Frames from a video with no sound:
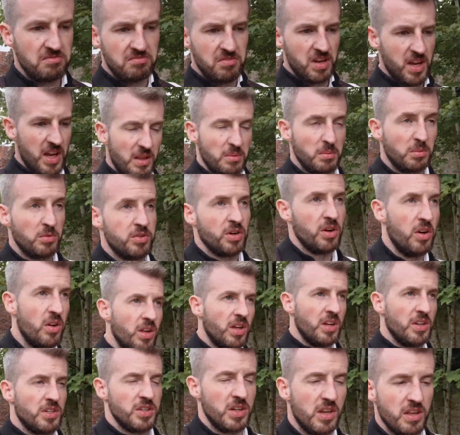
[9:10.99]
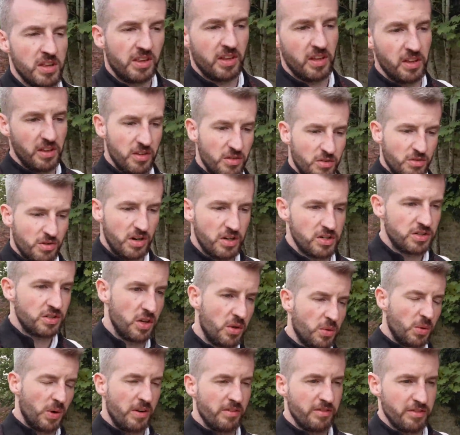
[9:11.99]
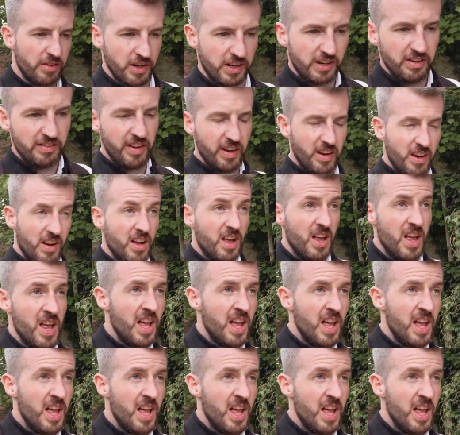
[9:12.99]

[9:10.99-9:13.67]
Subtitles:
hate them at all actually. I think they were actually quite forgiving.